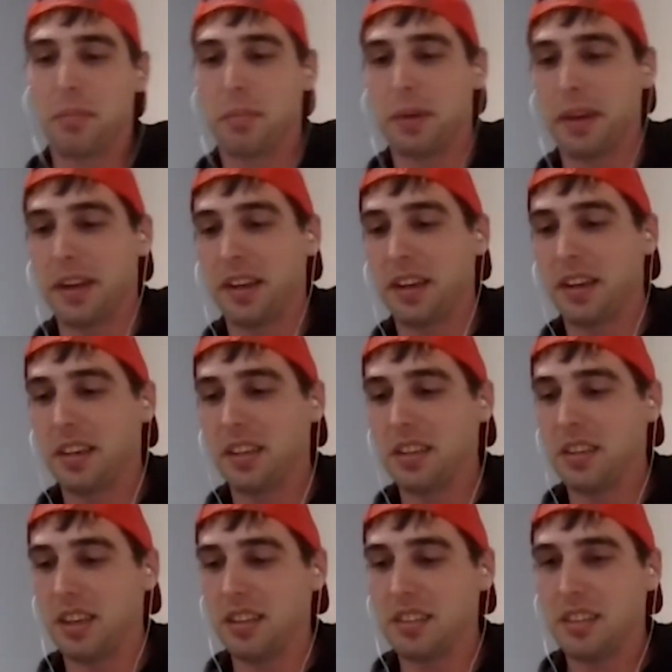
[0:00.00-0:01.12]
But
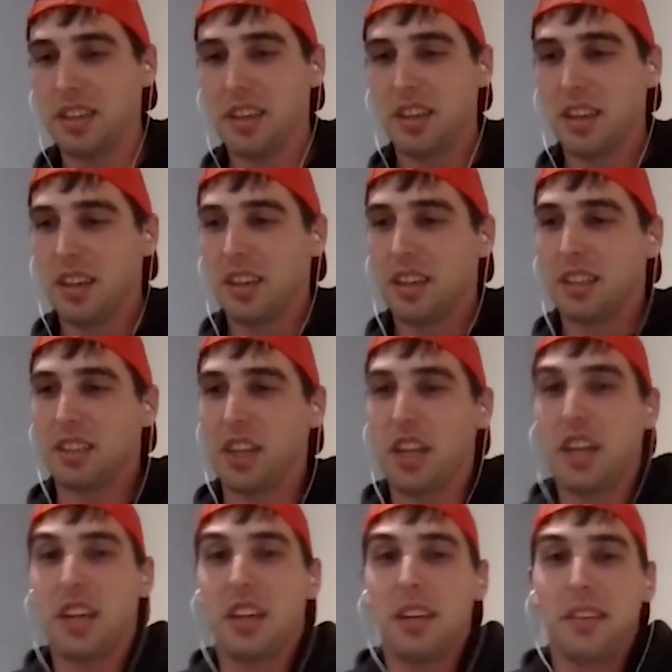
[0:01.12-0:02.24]
she
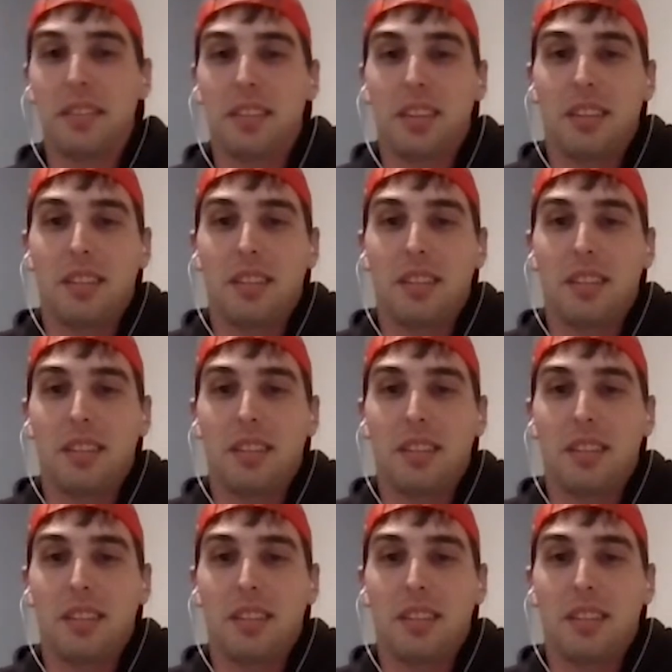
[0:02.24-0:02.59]
ended up